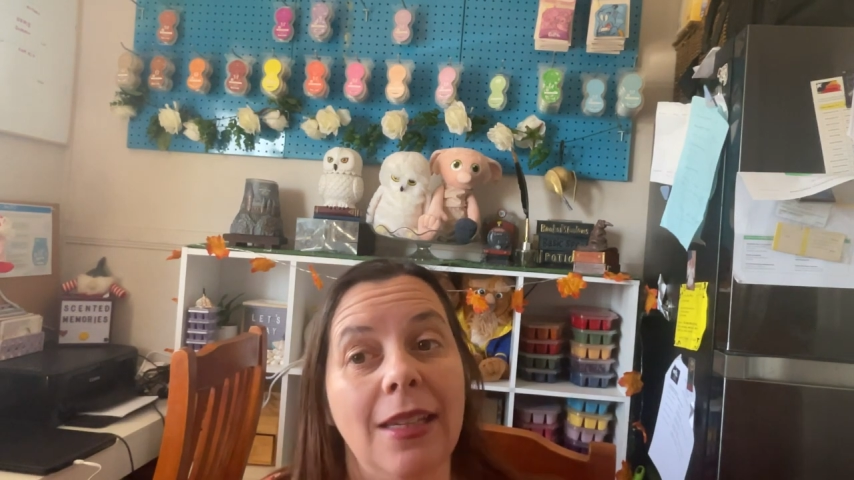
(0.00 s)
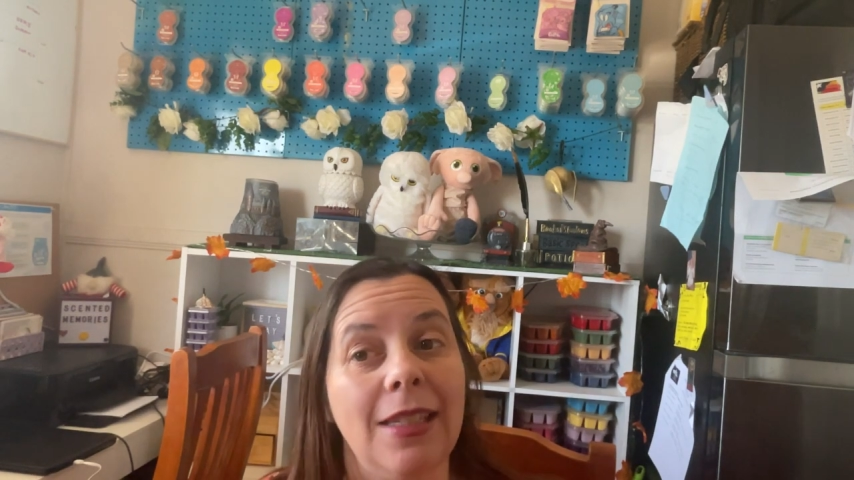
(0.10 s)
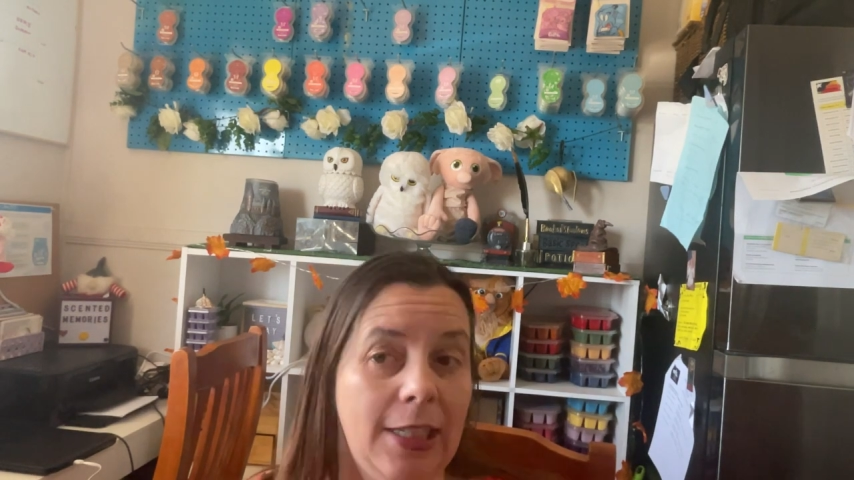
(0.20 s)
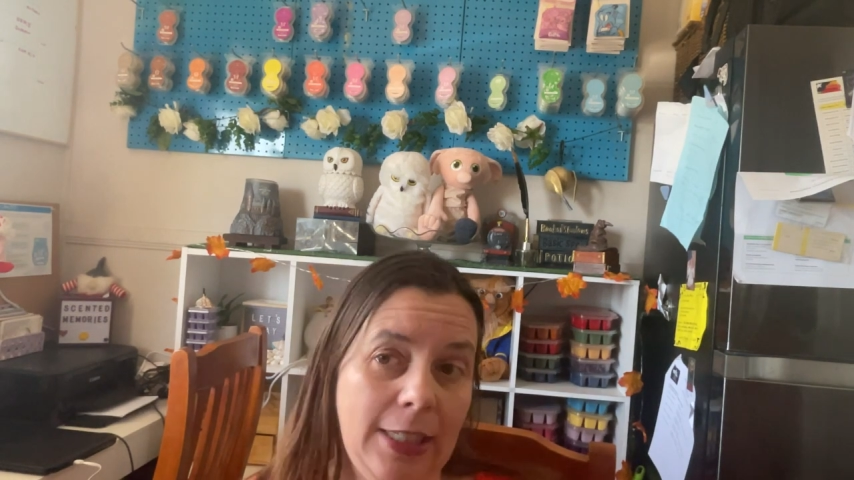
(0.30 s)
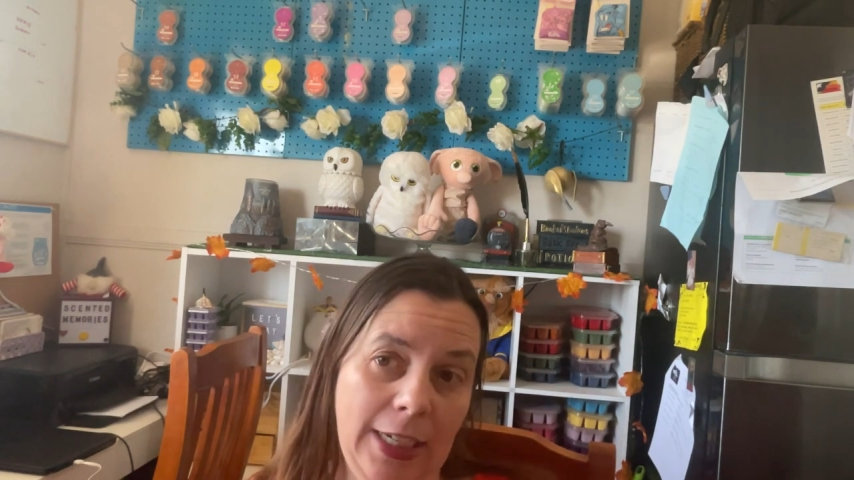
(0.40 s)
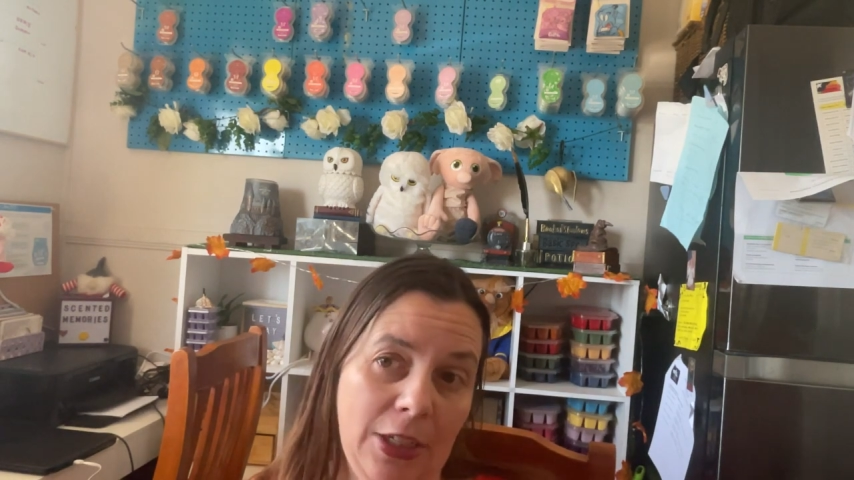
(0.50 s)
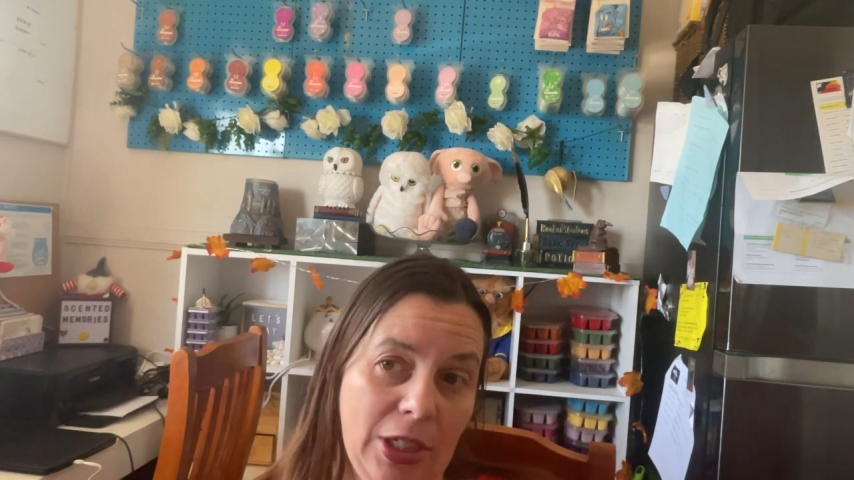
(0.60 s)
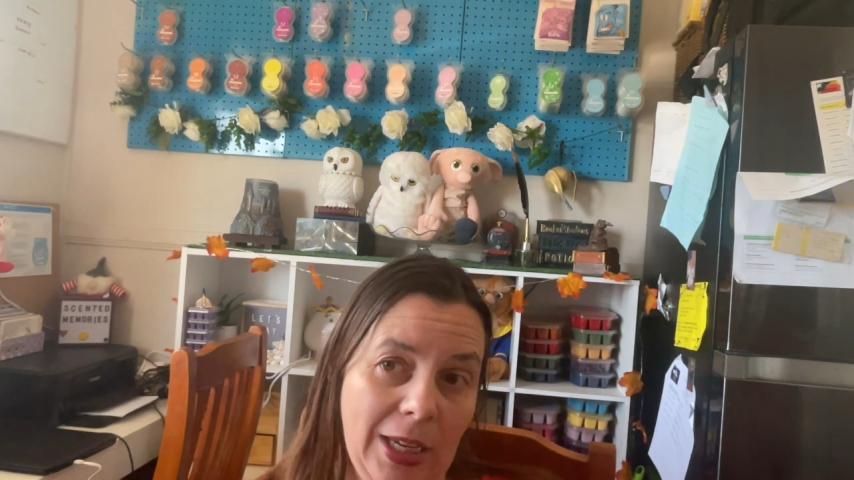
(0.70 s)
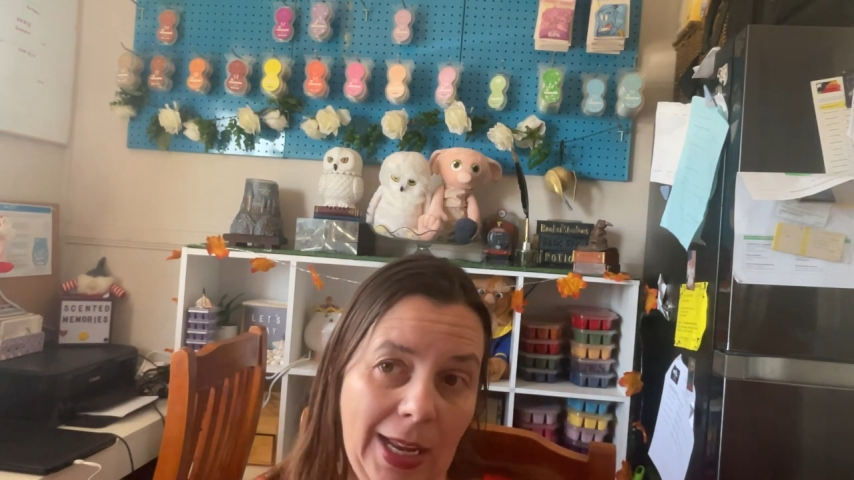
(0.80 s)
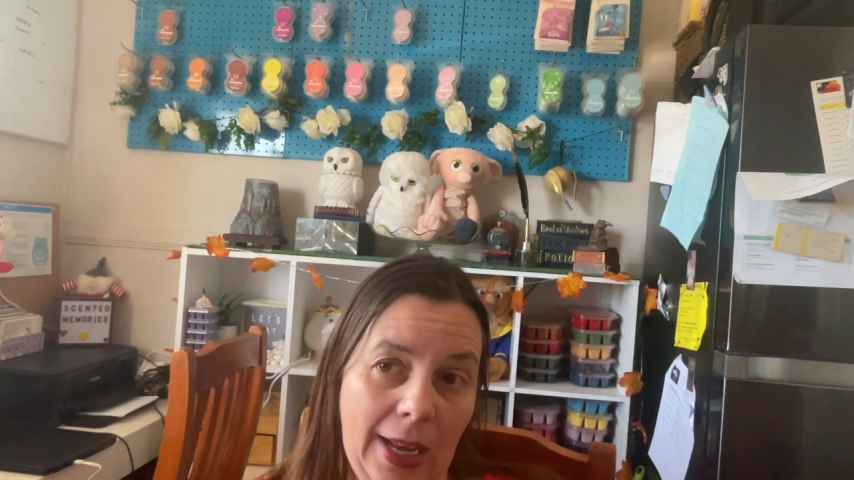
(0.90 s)
Stitch
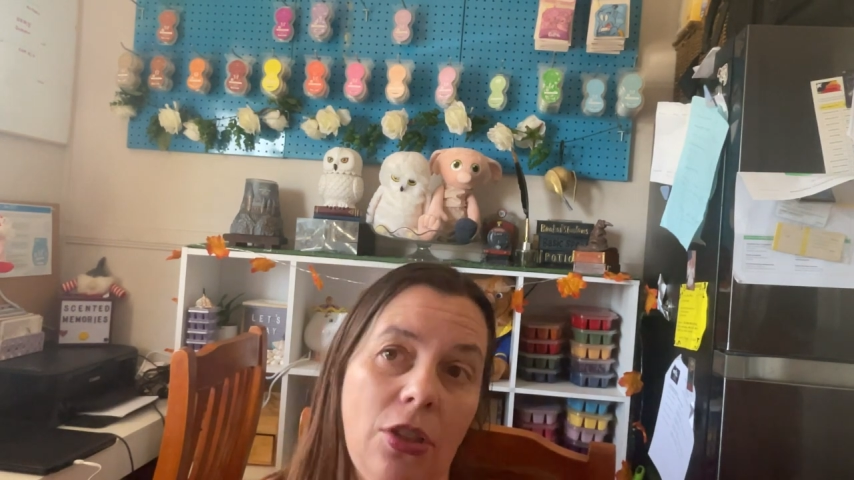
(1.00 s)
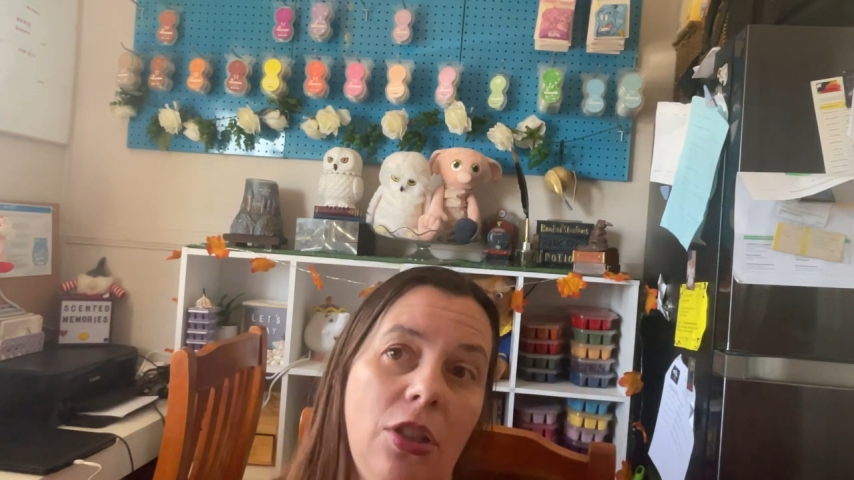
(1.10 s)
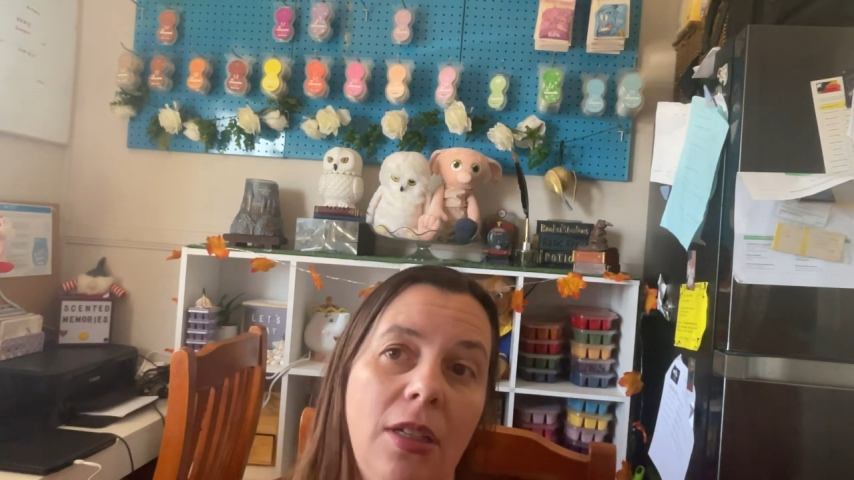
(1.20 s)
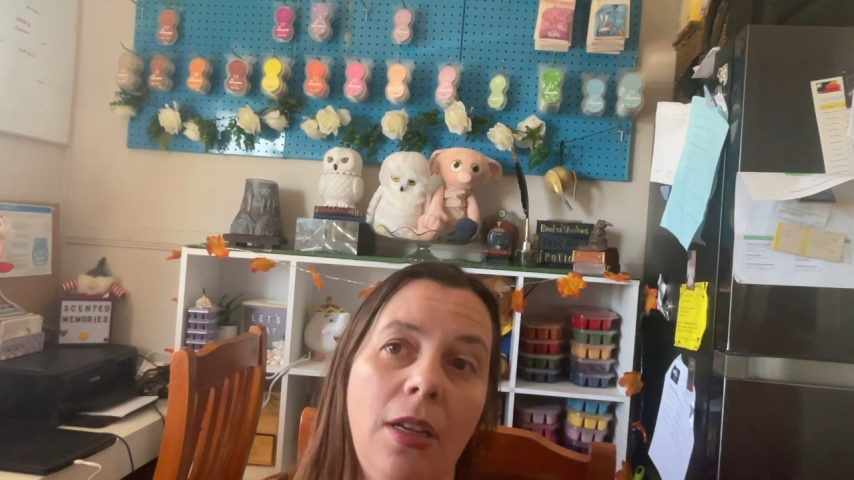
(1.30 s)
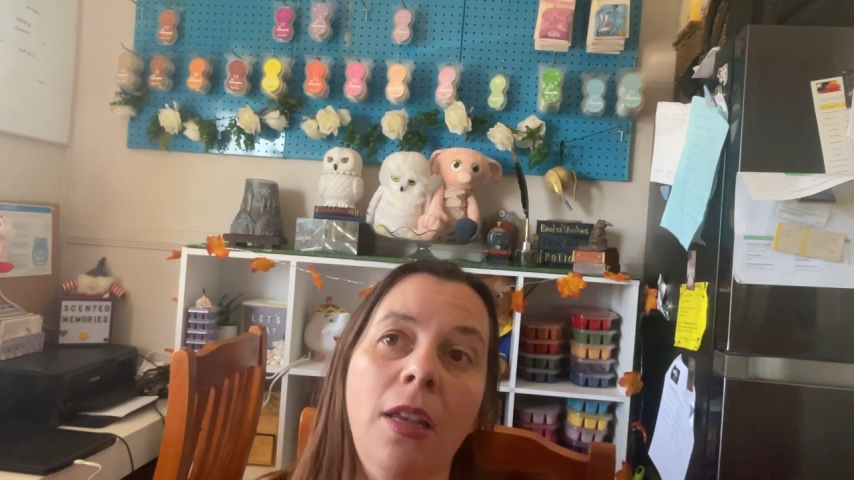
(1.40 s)
collection.